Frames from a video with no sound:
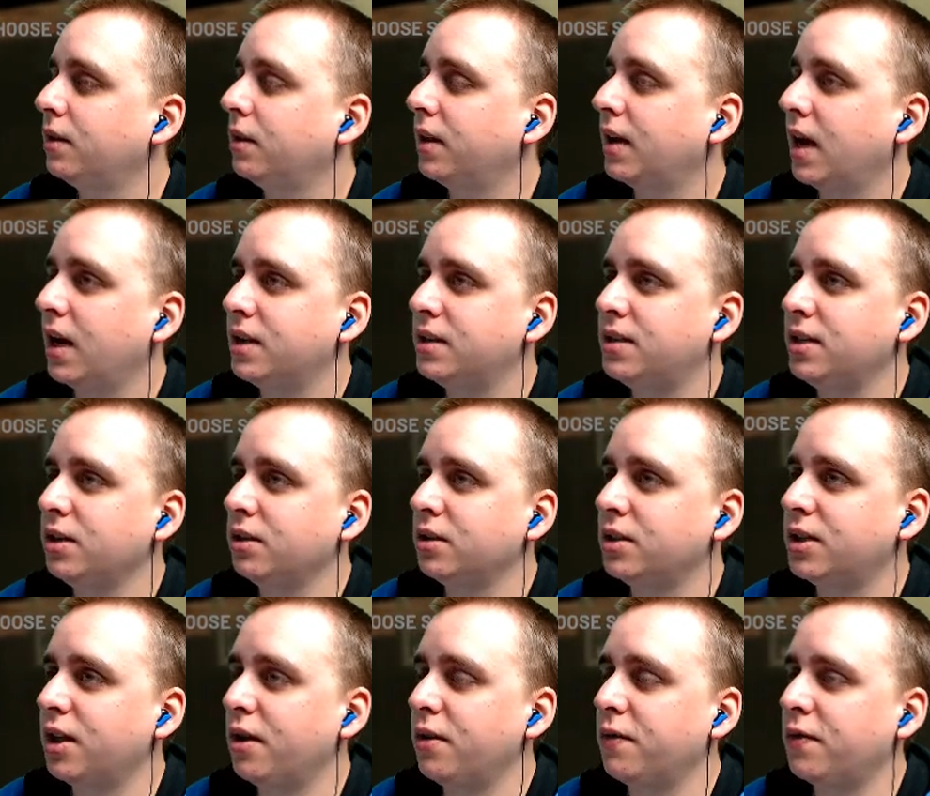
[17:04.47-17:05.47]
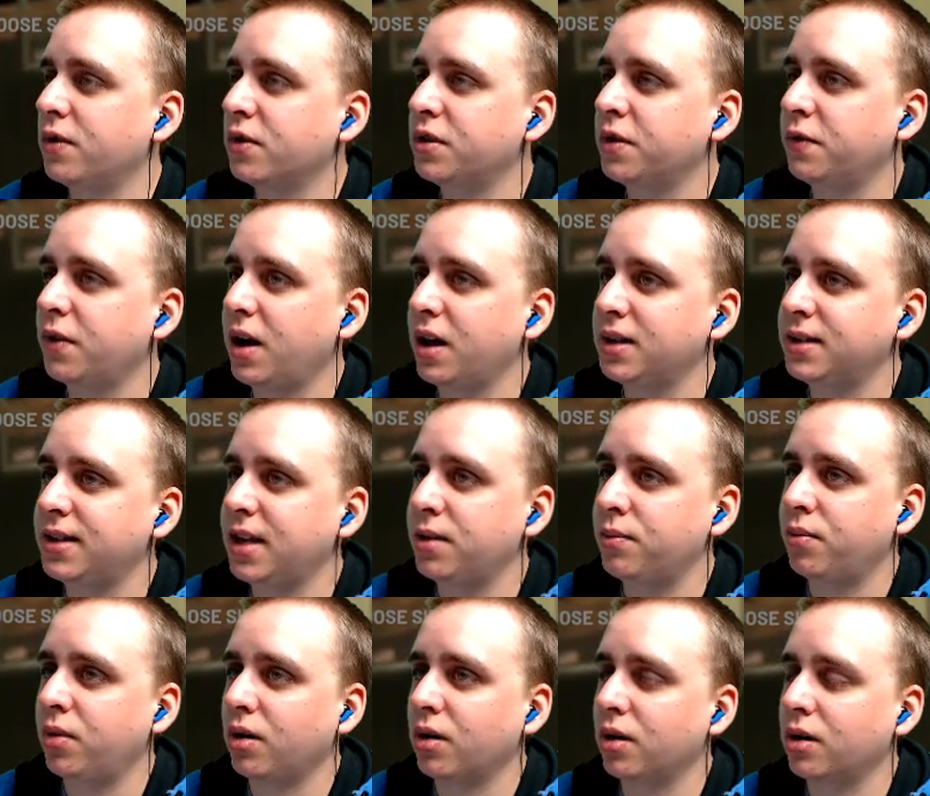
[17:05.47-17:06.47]
They got a deal done for
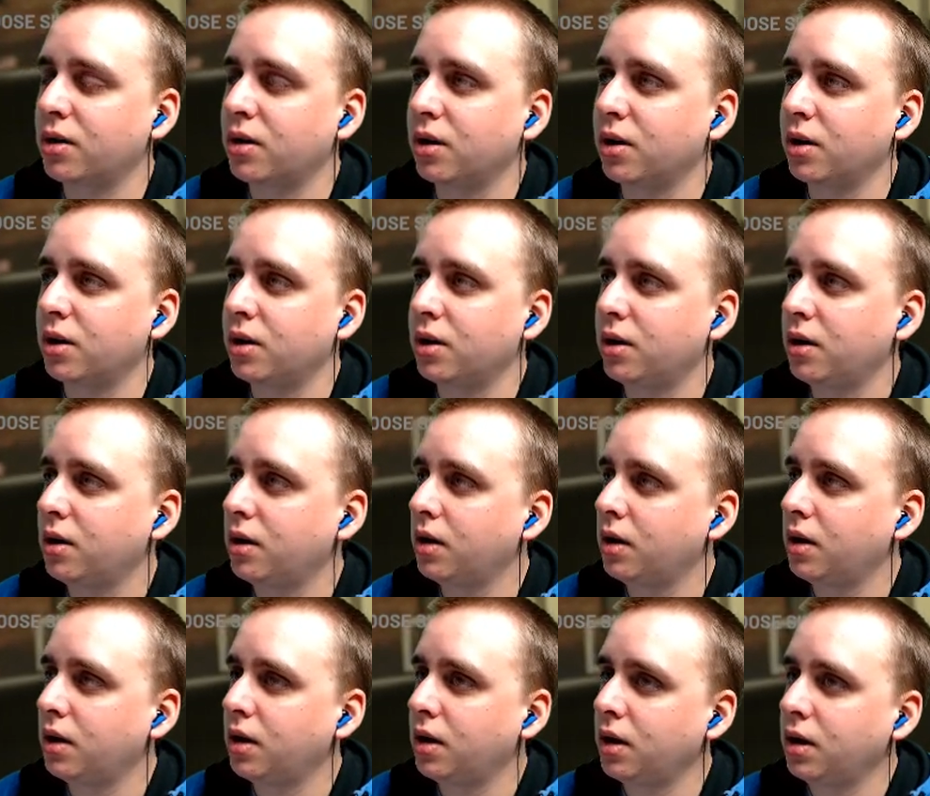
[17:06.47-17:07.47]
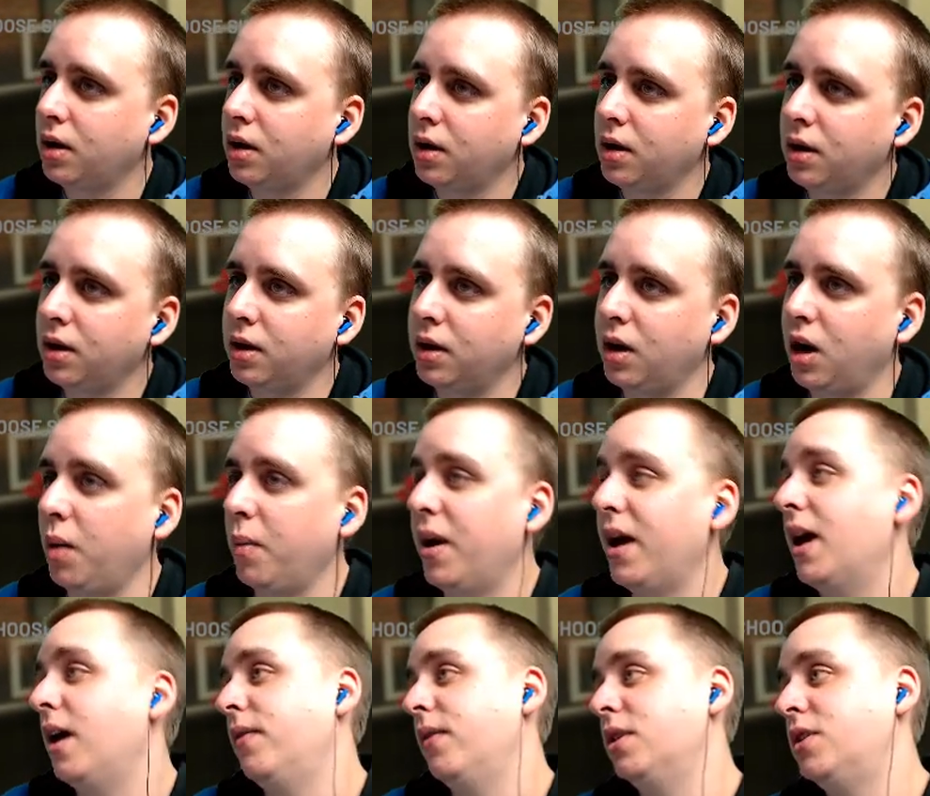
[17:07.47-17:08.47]
Devontae Parker. Oh
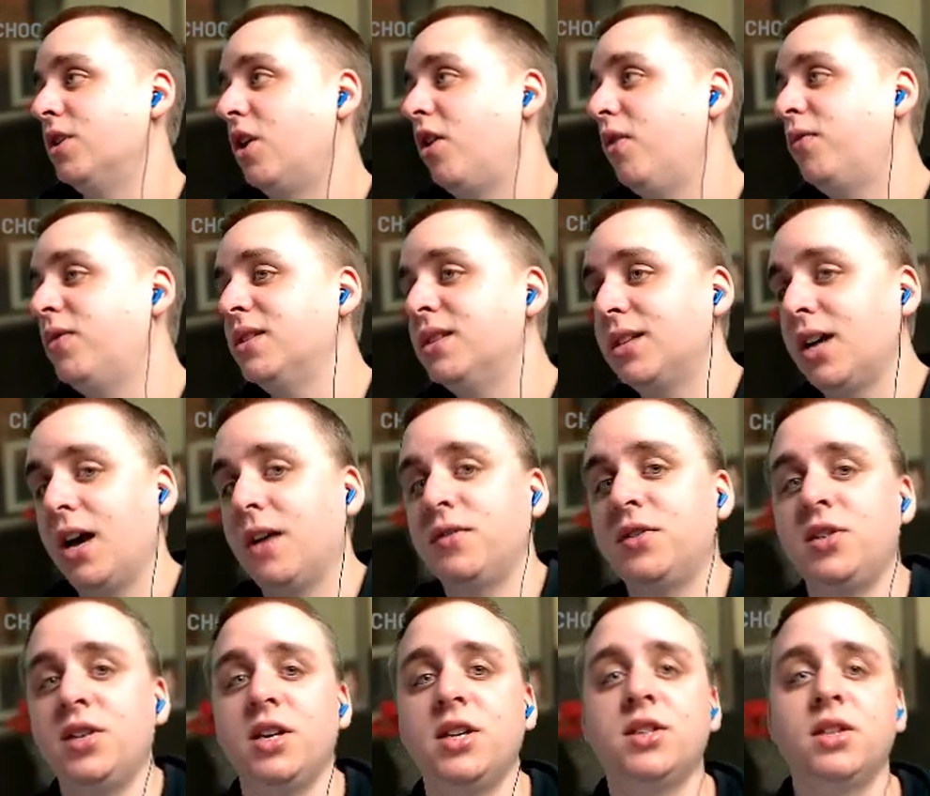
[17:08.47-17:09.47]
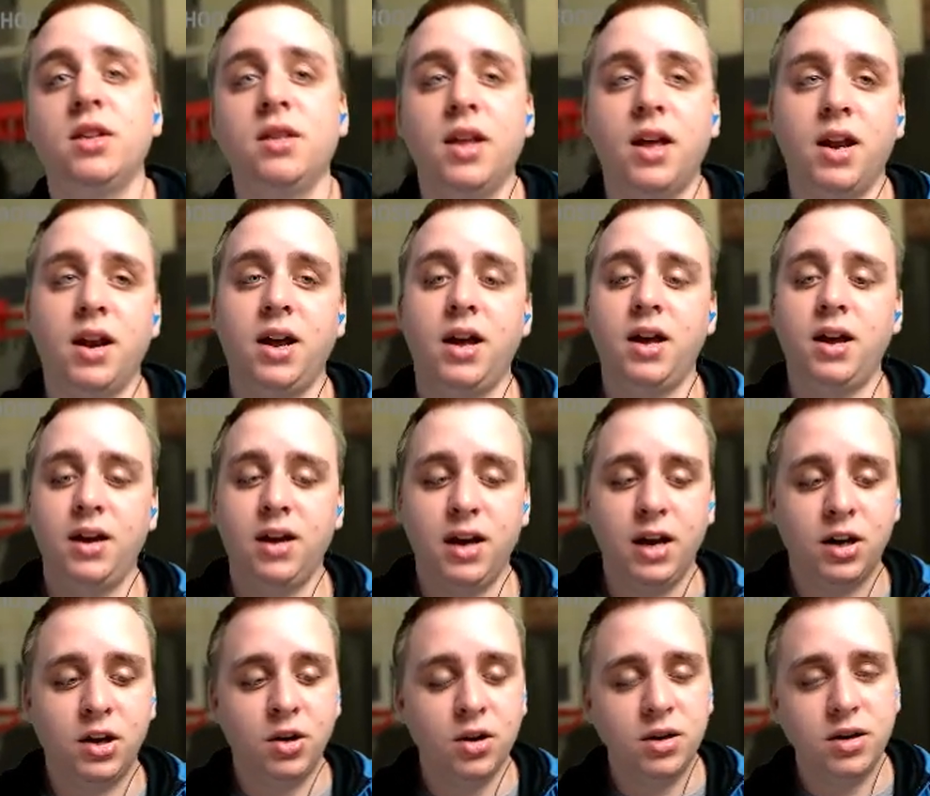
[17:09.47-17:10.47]
man, the Dolphins offseason that
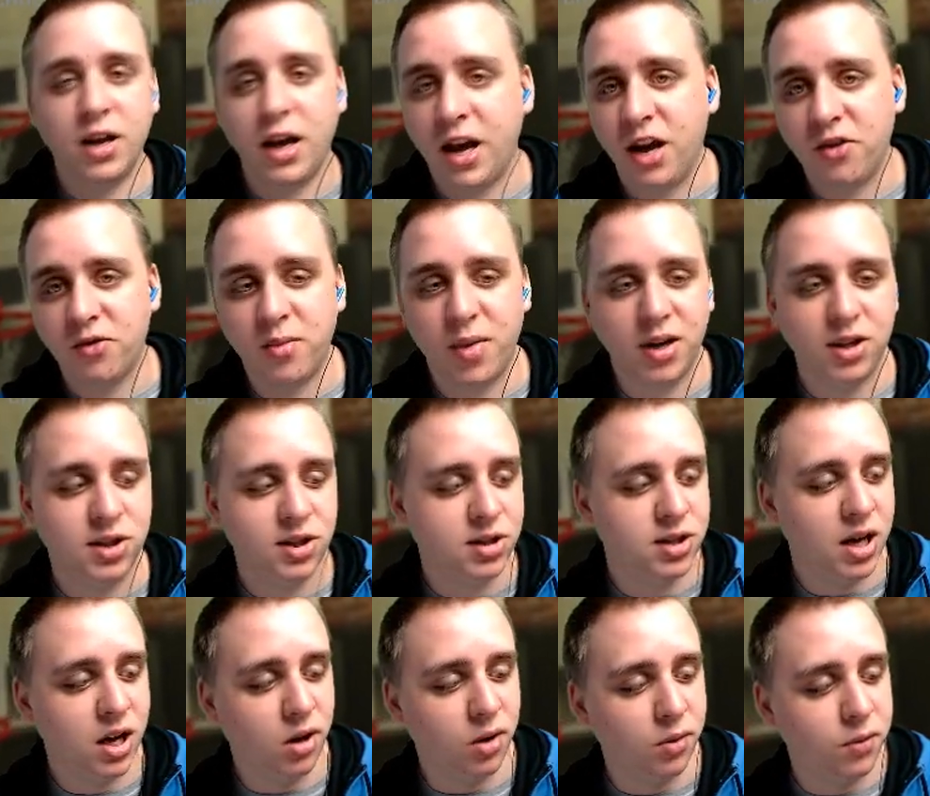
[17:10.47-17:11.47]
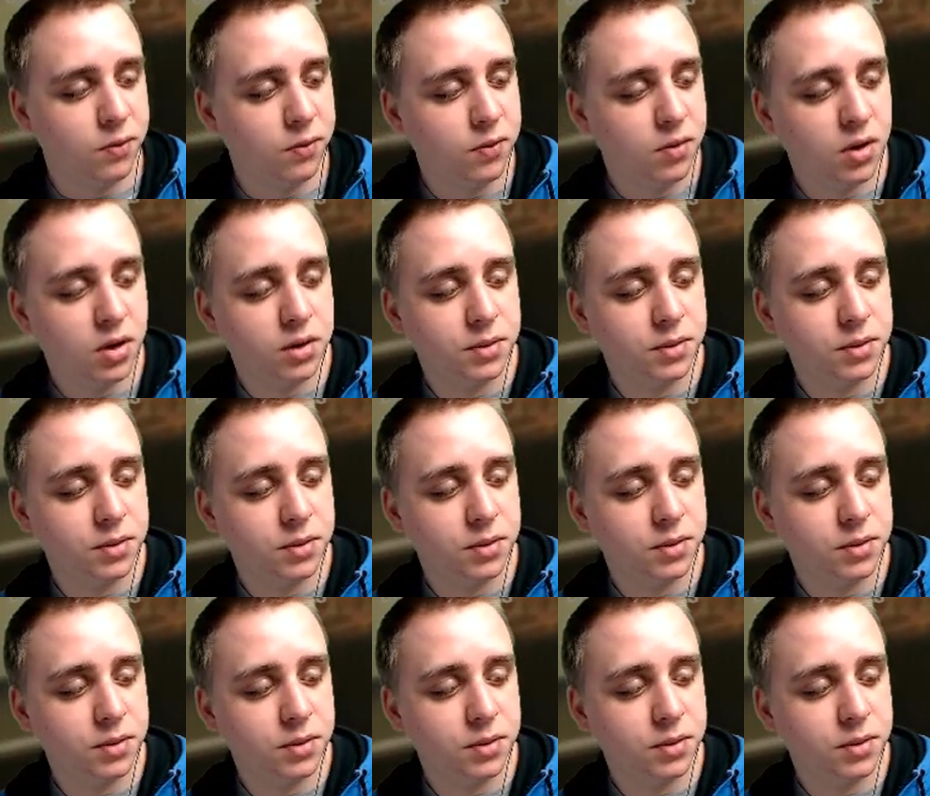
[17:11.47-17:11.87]
I couldn't have myself.